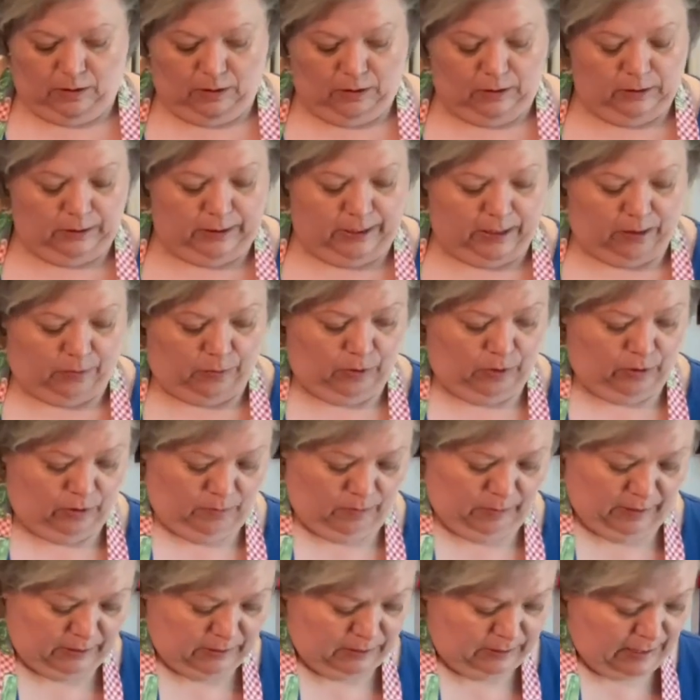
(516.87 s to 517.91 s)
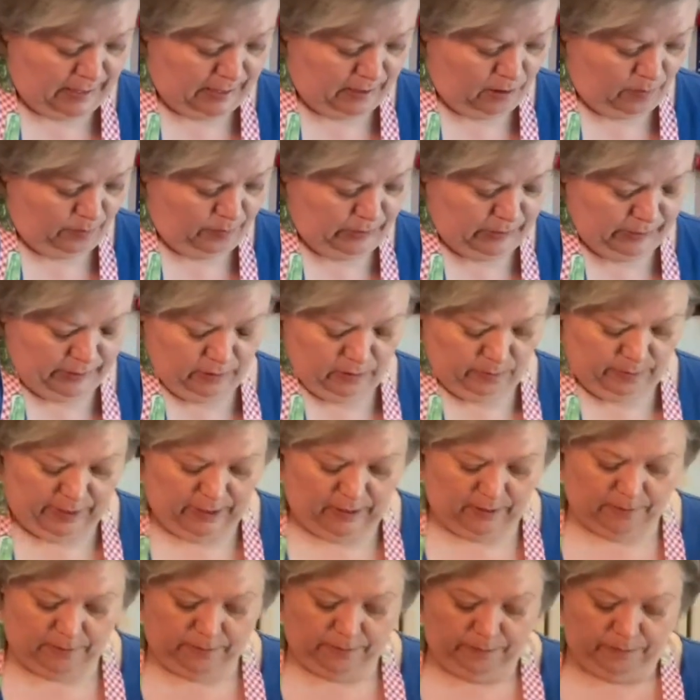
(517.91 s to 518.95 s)
Now we're going to mix that up a little
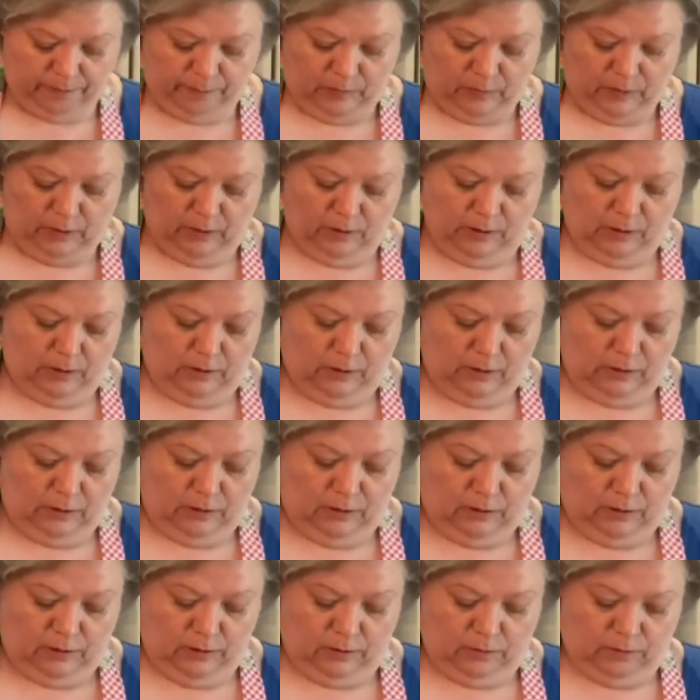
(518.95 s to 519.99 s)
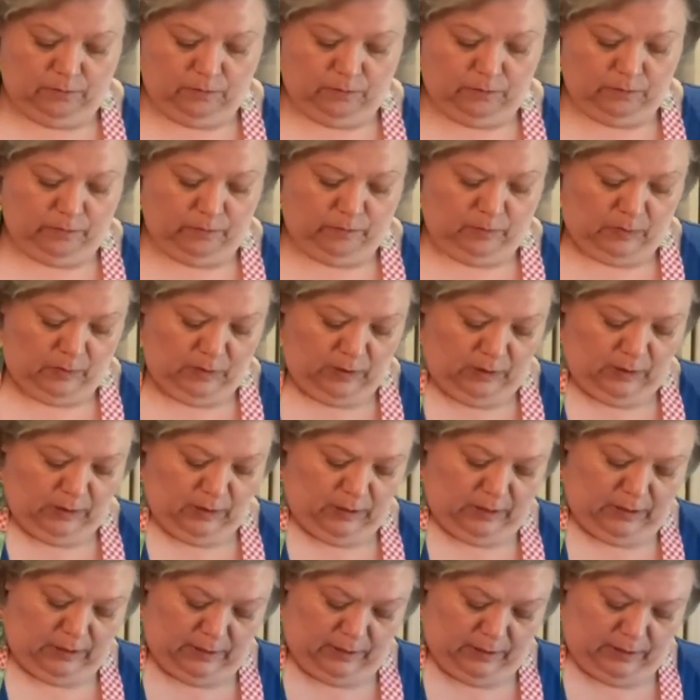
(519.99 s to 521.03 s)
bit, and
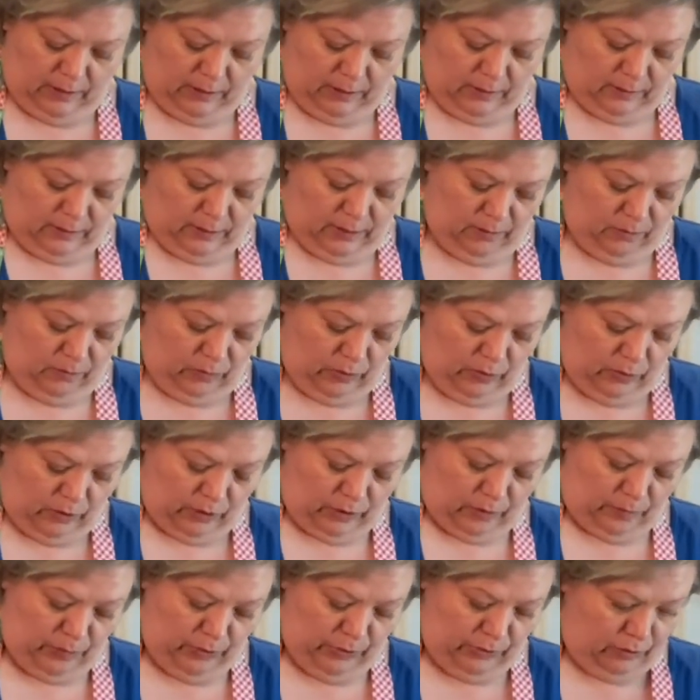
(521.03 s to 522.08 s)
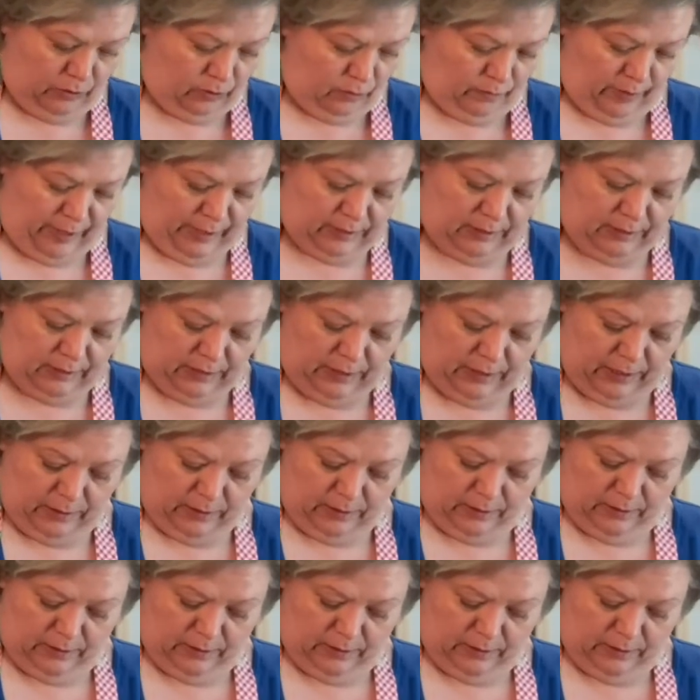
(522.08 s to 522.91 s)
then we're going to put the rest in.